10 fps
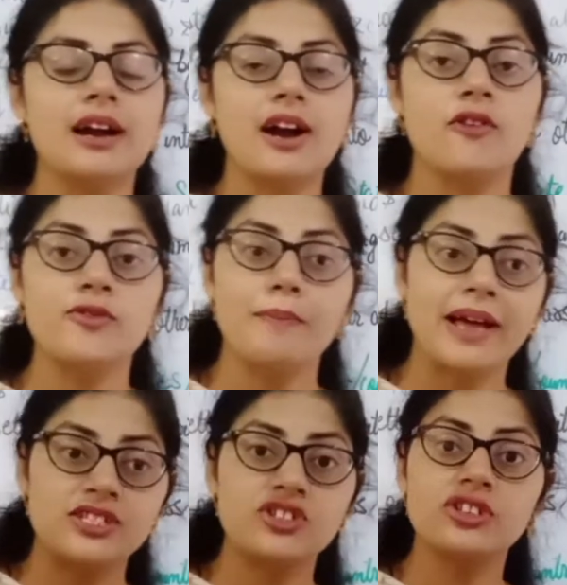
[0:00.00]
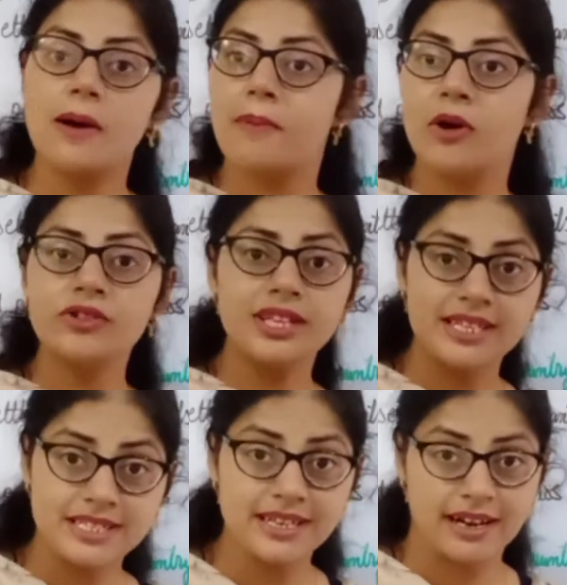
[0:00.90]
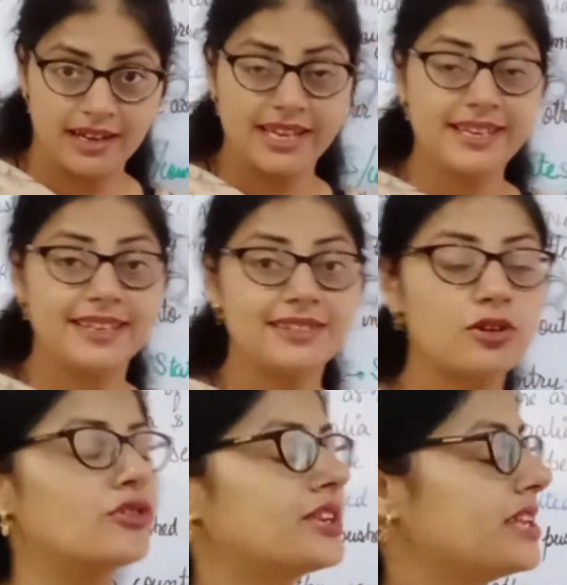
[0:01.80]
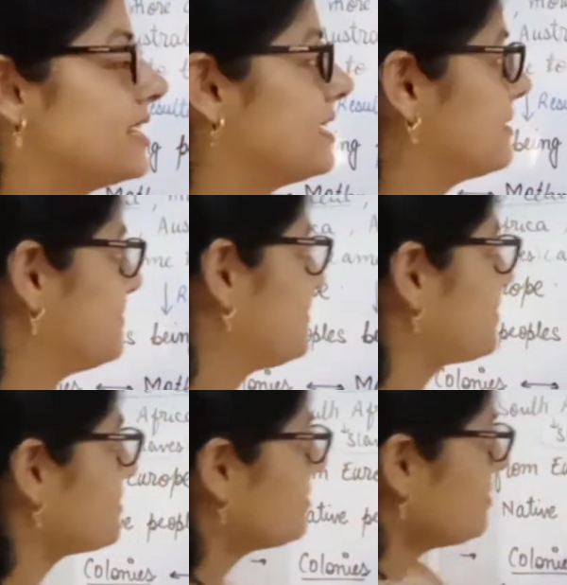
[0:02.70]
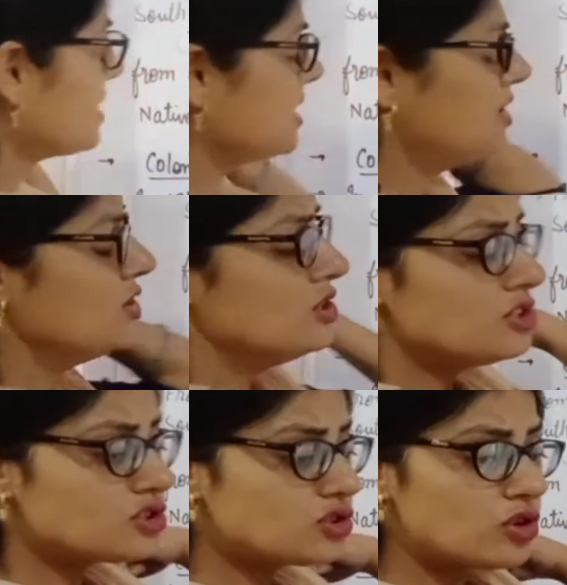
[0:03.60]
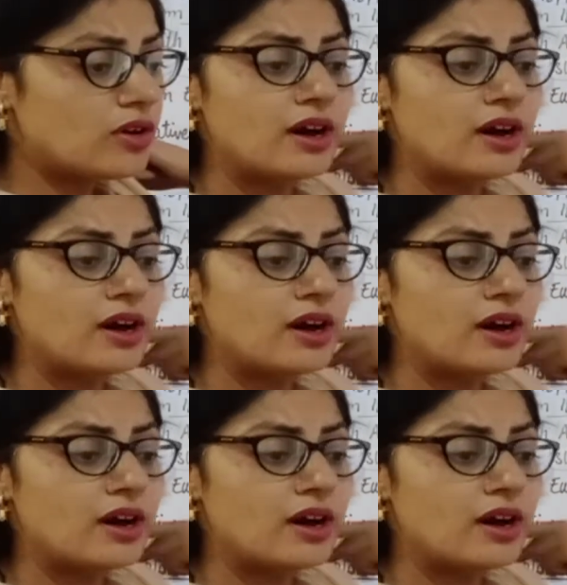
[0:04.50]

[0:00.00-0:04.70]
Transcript: account mentioned about Indian continent. So,